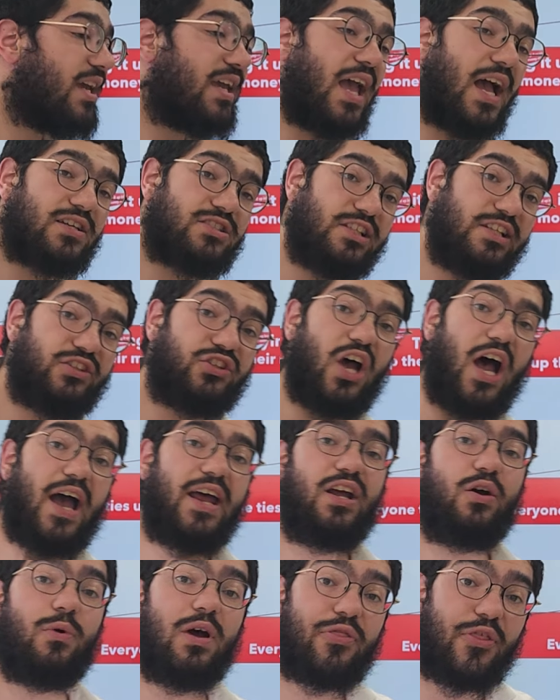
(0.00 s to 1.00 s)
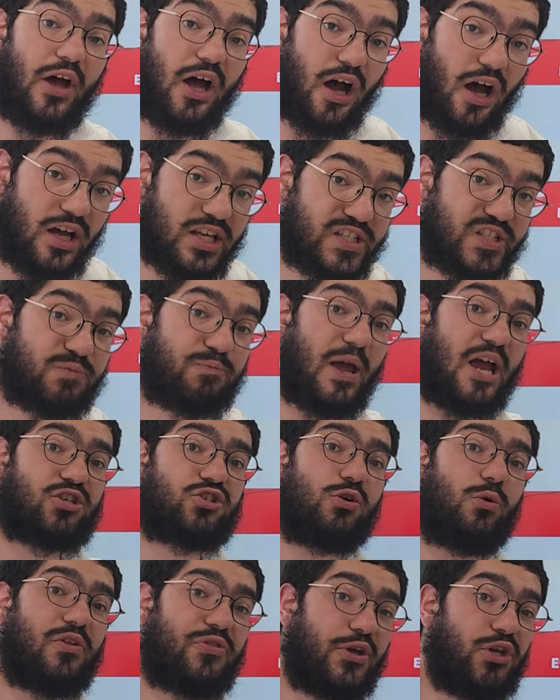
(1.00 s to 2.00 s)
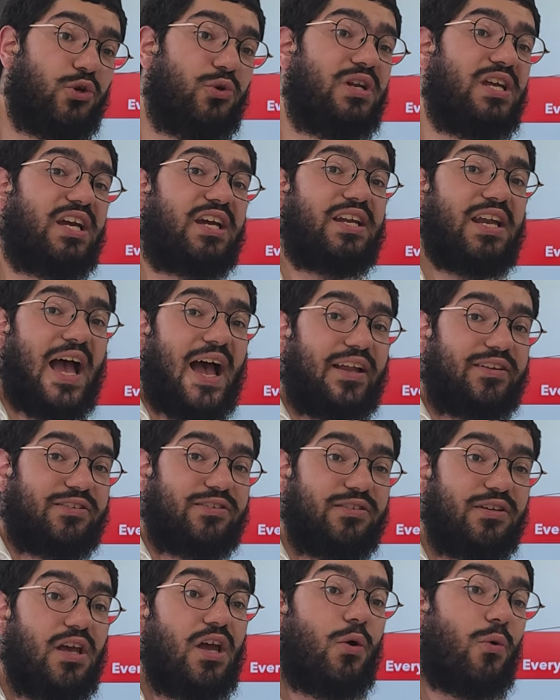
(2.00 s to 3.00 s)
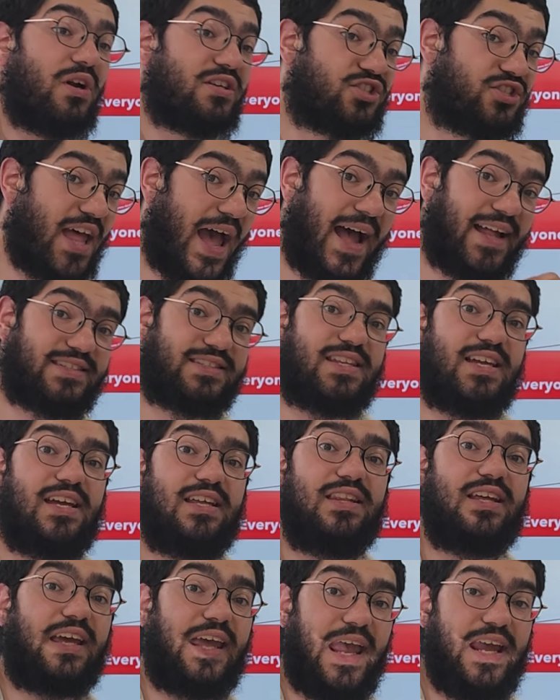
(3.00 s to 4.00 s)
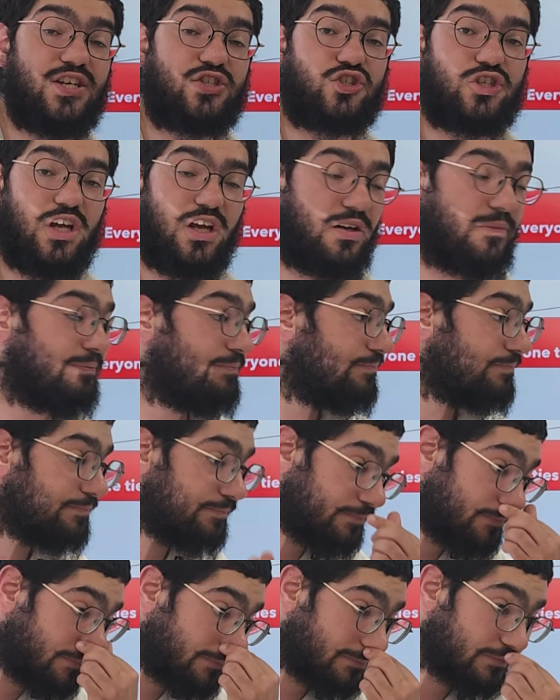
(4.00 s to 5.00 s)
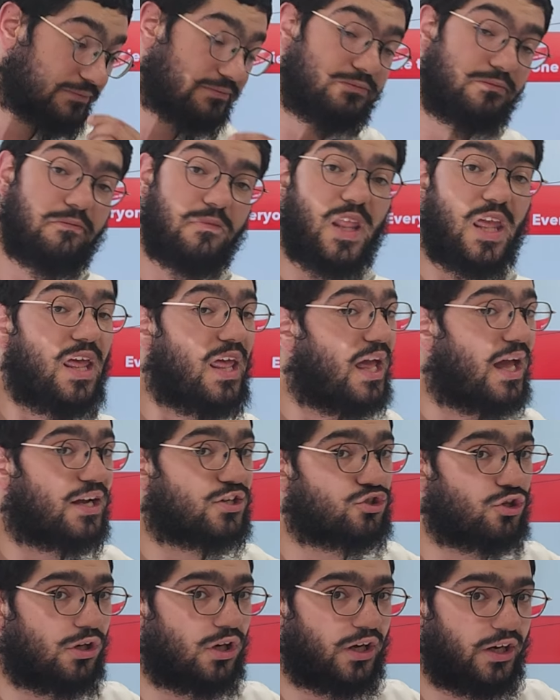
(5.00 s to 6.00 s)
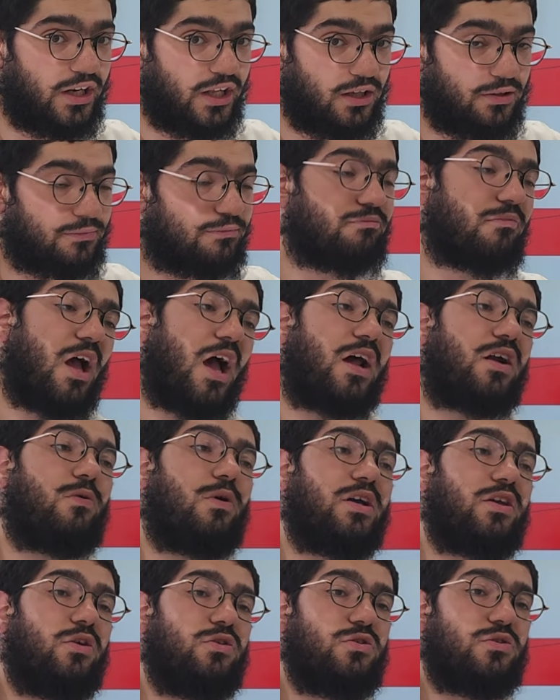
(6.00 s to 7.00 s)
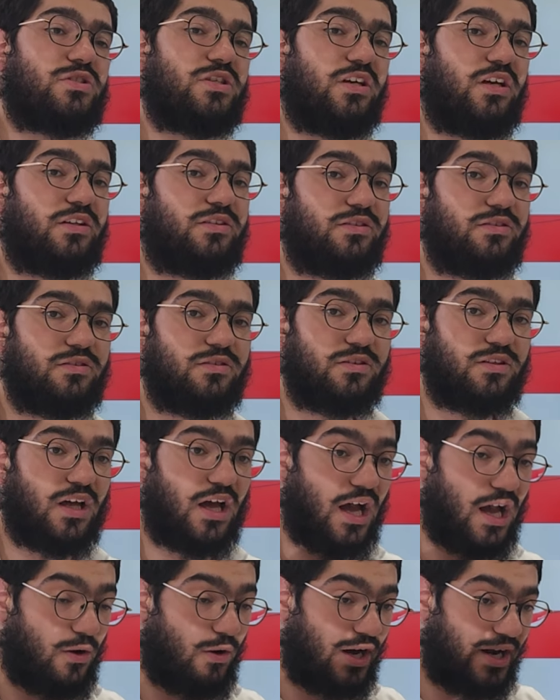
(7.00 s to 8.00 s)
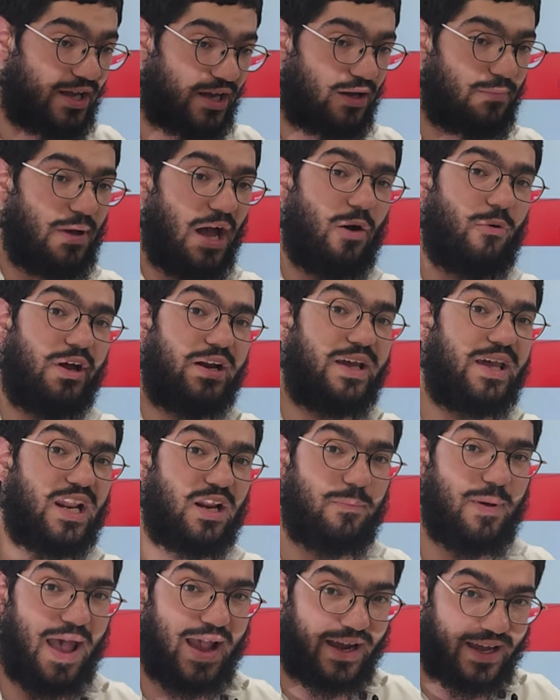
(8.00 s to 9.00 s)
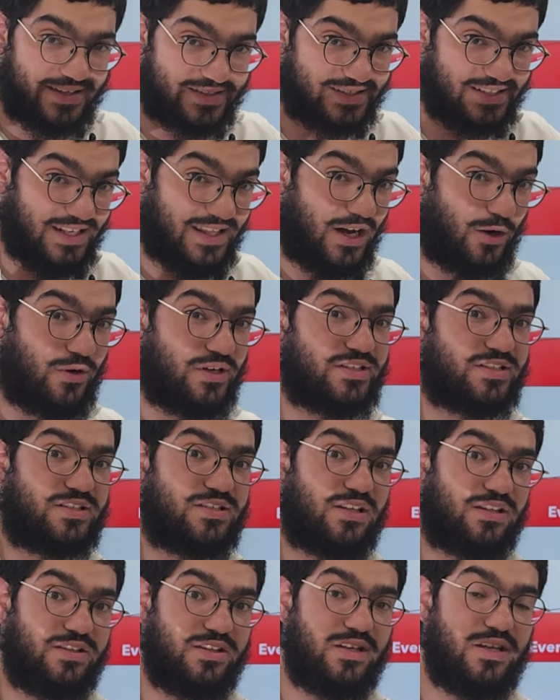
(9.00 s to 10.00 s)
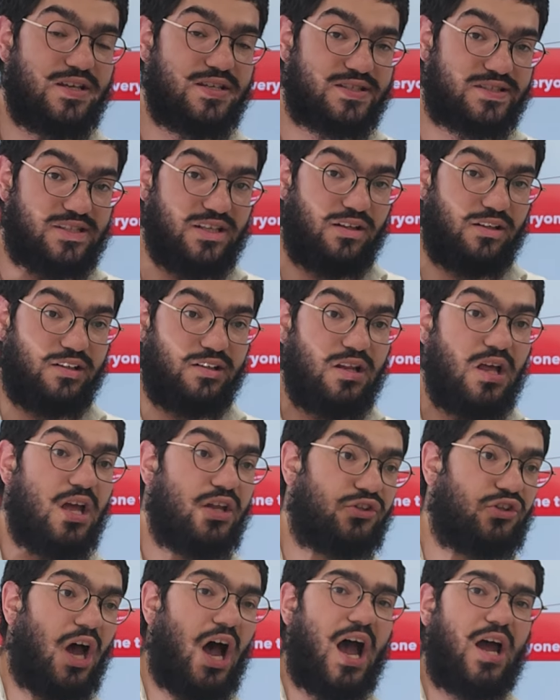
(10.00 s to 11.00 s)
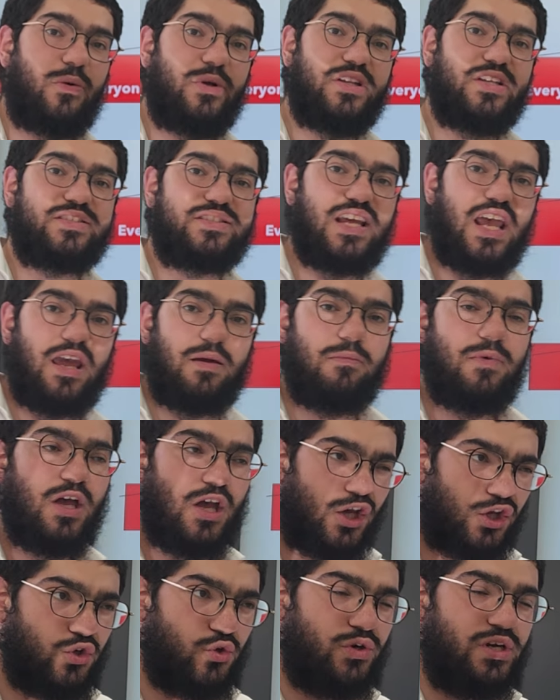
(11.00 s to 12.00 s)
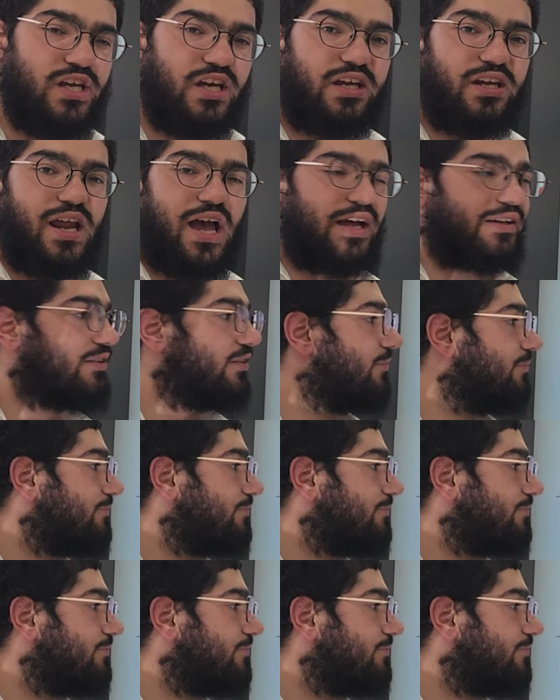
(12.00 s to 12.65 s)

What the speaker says: he actually tied it with a unique knot, which that's the indication. Shulchani, I don't want you using it. I want to get it back and see that was still tied with the same unique knot.